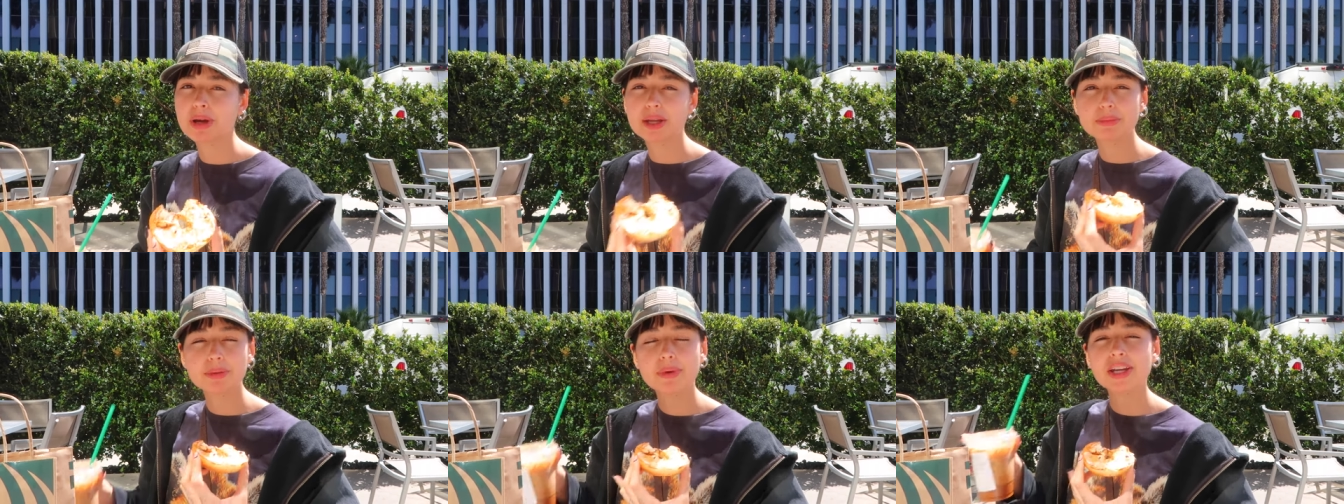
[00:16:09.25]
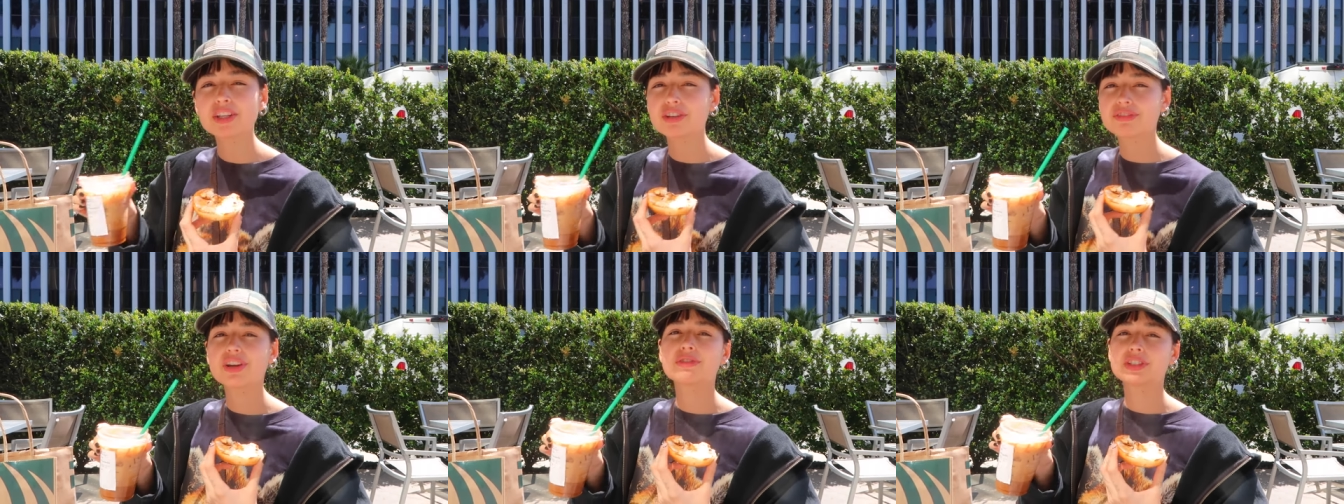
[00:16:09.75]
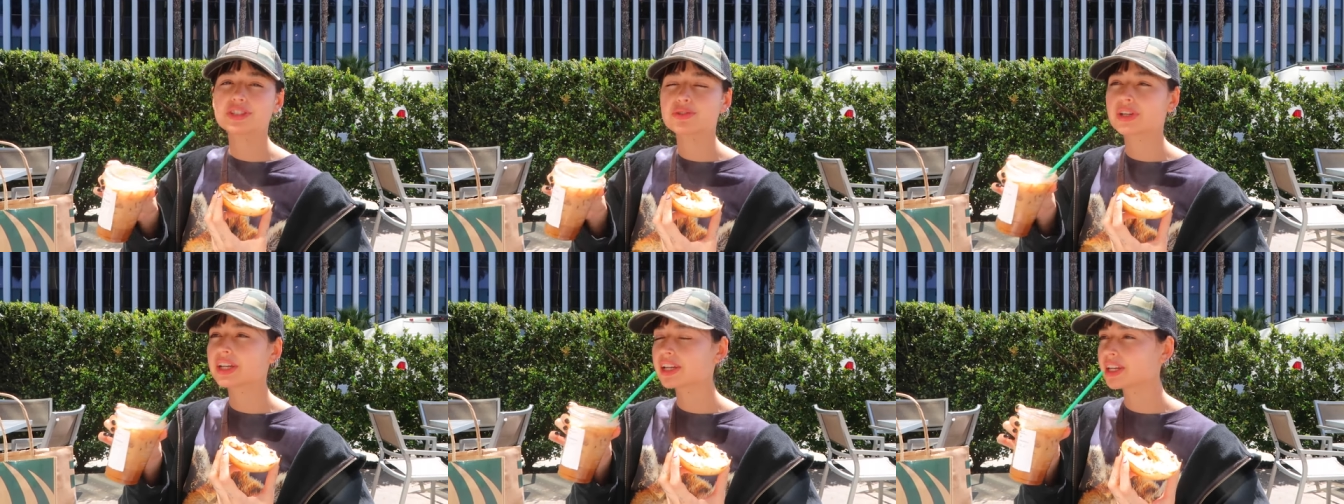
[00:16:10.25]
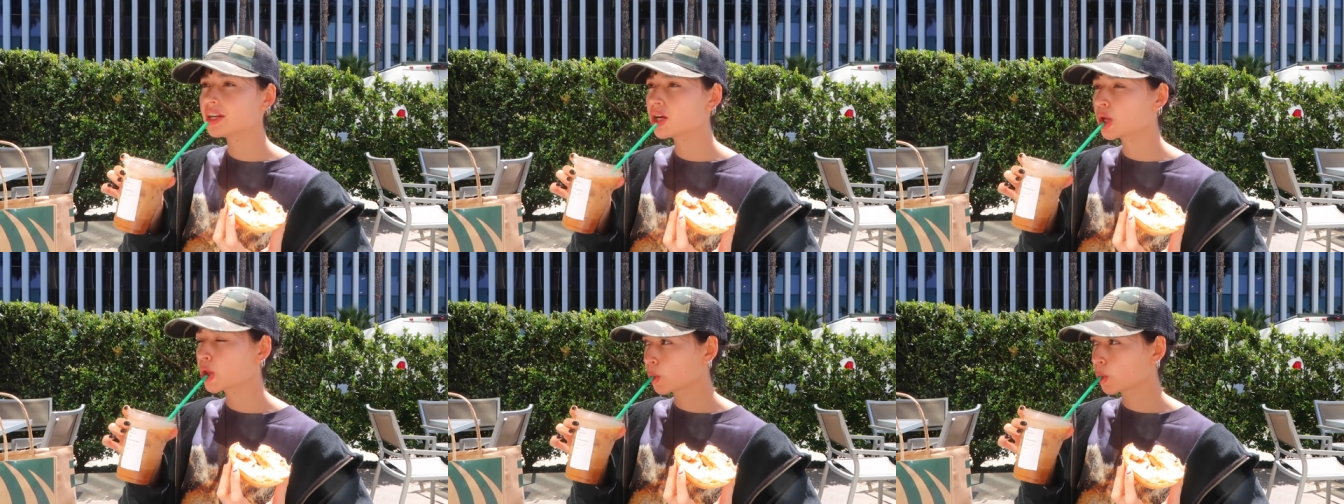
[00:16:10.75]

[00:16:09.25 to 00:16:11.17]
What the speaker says: Might be my new favorite drink here.